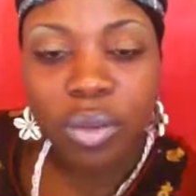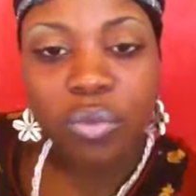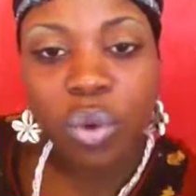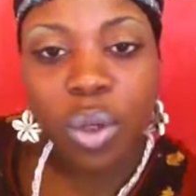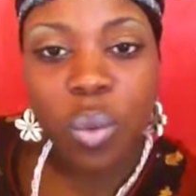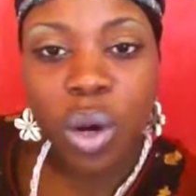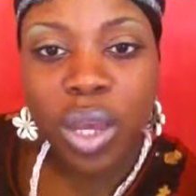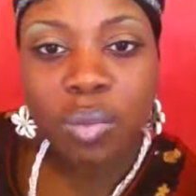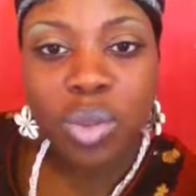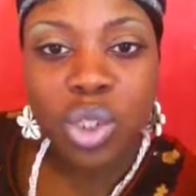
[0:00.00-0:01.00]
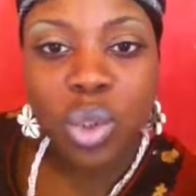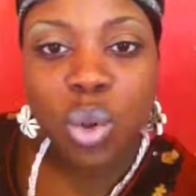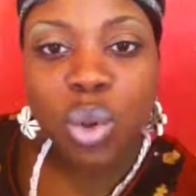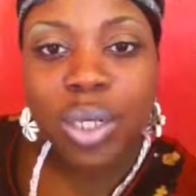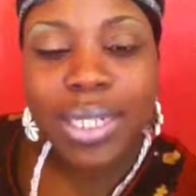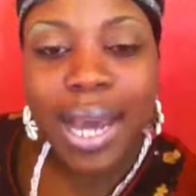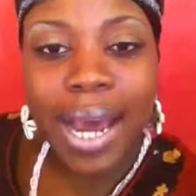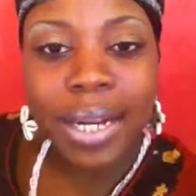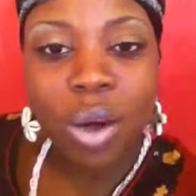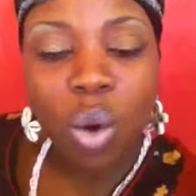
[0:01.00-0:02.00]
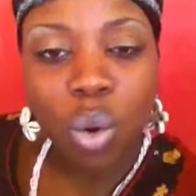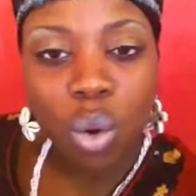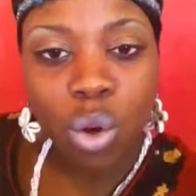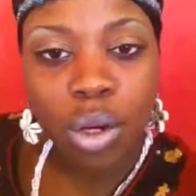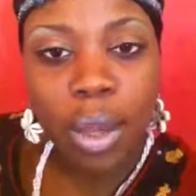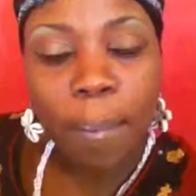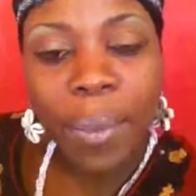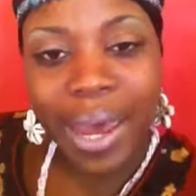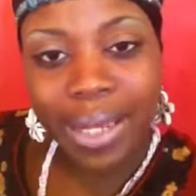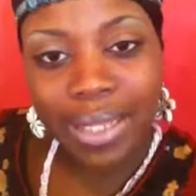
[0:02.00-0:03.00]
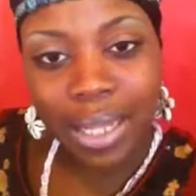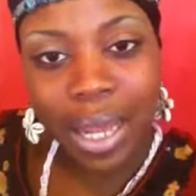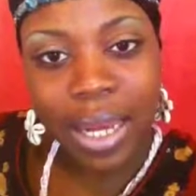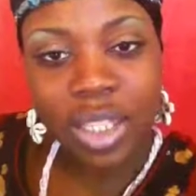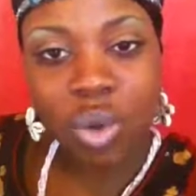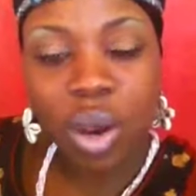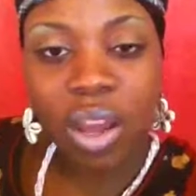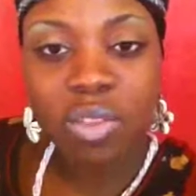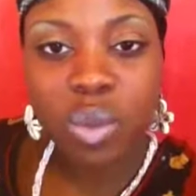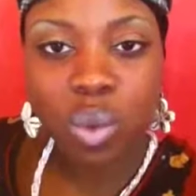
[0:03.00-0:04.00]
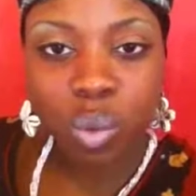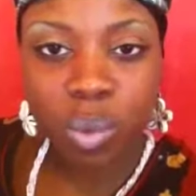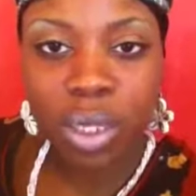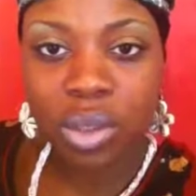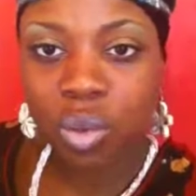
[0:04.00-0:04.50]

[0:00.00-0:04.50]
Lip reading: freewebstore.org/craftswoman.